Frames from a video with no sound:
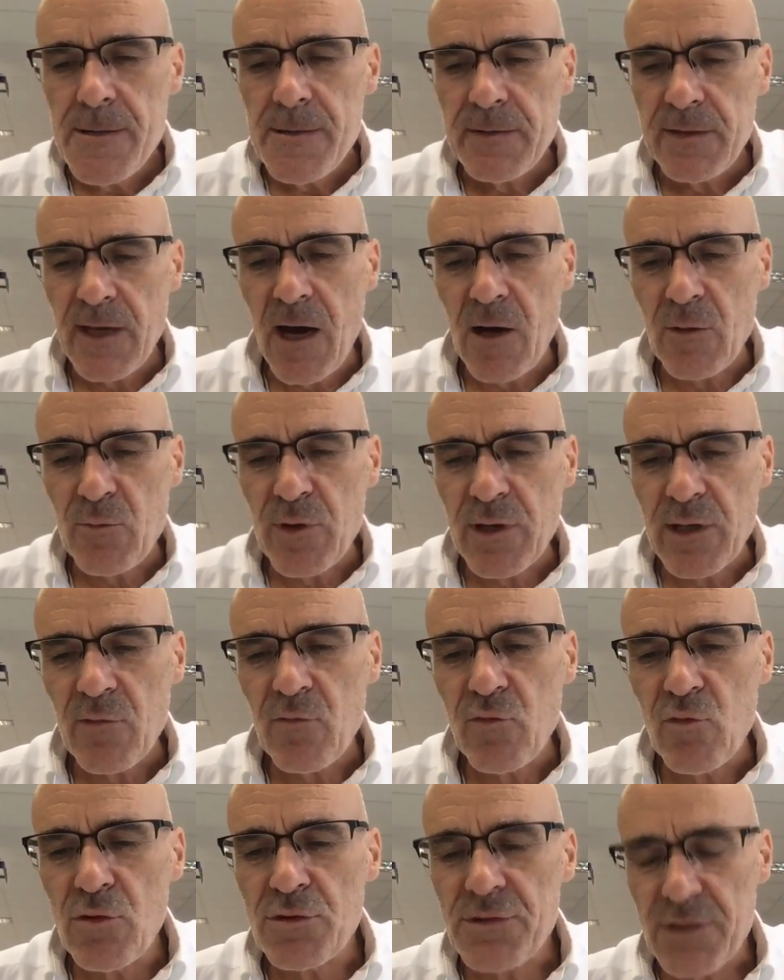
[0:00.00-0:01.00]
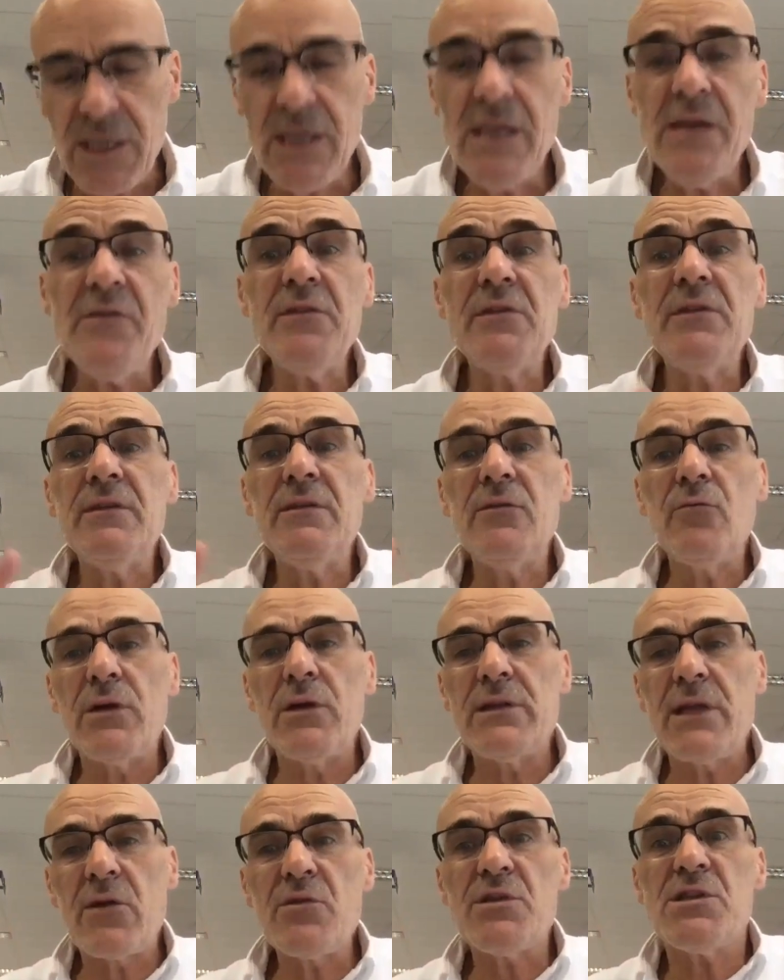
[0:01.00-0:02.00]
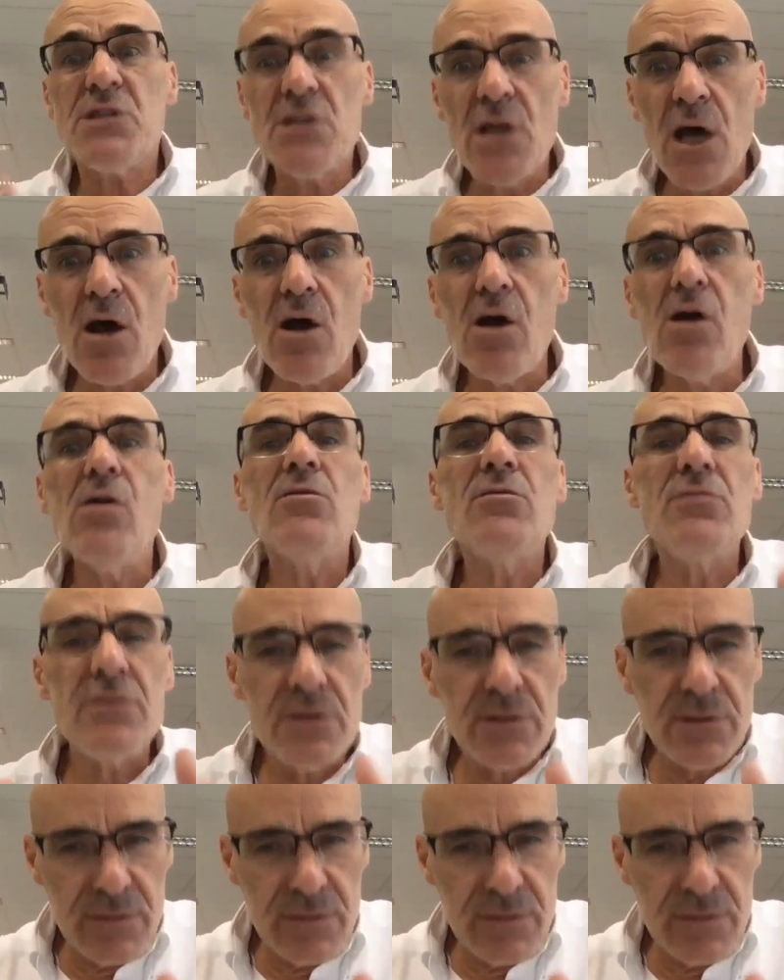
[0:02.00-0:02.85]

the outbreak of wars, even when there is no